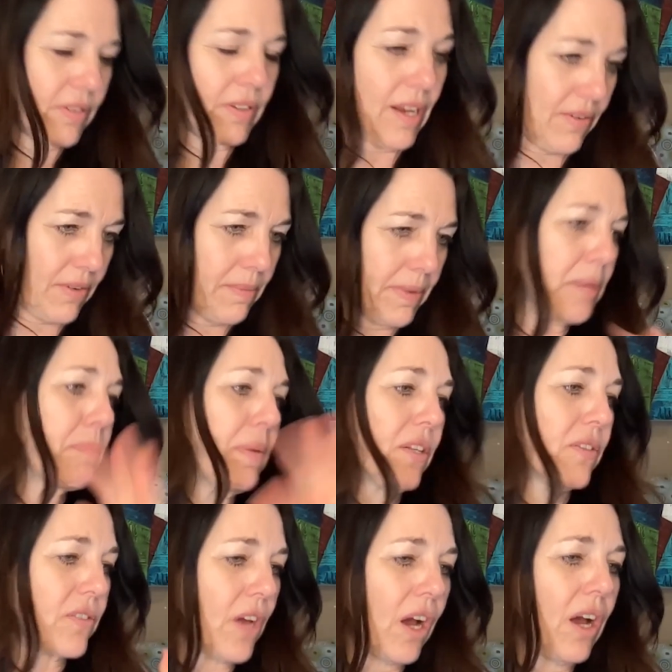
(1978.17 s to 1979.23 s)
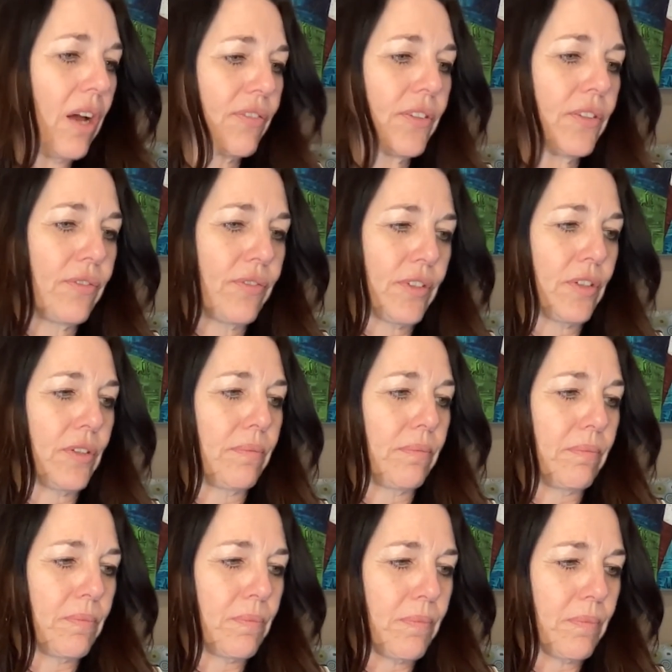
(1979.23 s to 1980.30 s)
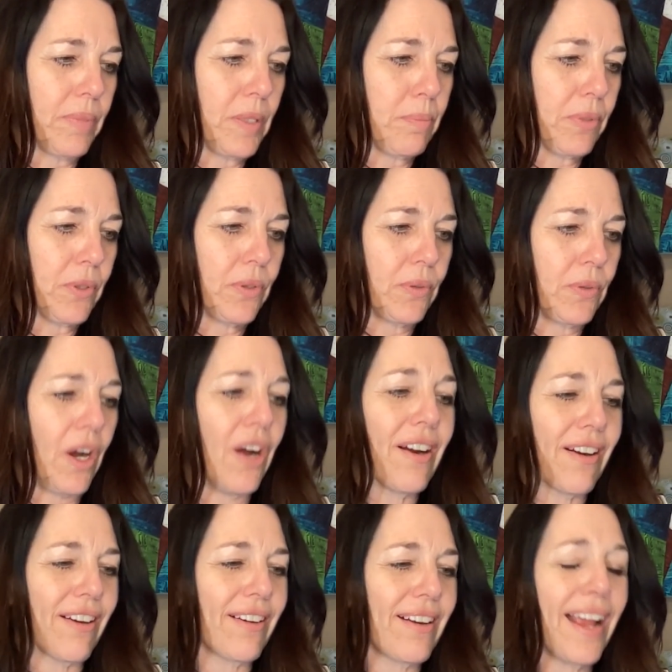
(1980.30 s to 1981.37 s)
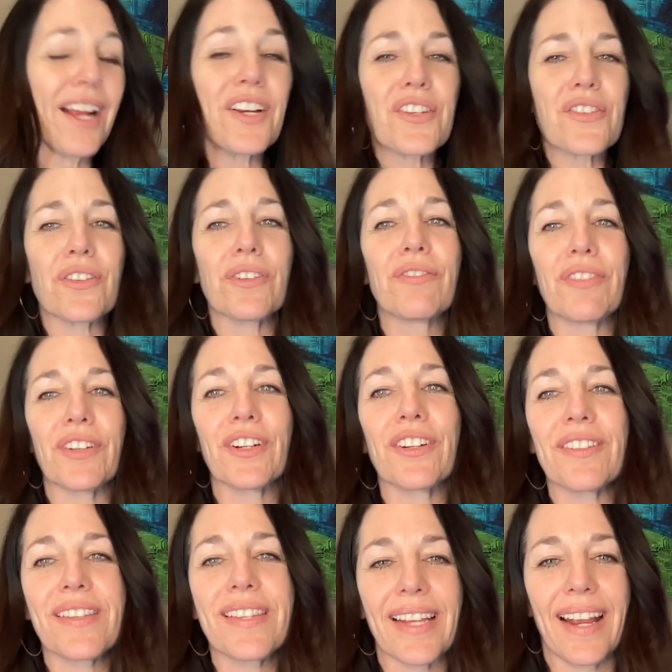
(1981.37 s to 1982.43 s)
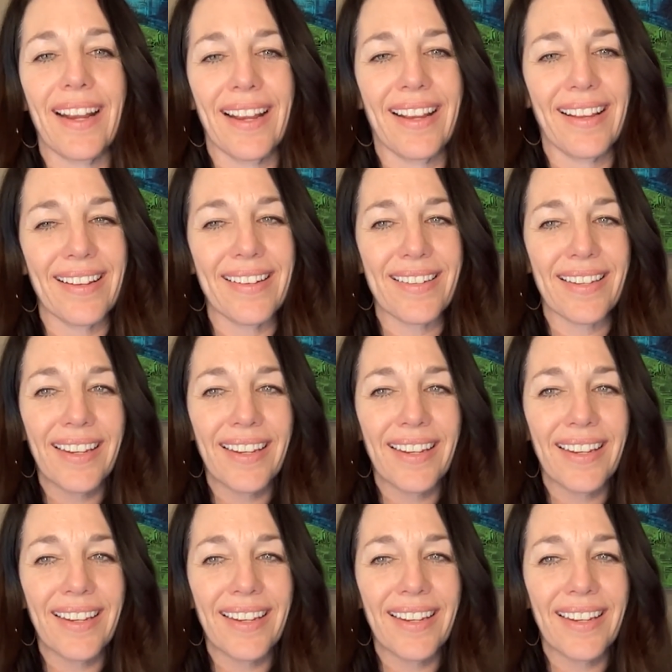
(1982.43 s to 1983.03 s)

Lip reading: everybody, but it's awful for people who are extroverts. And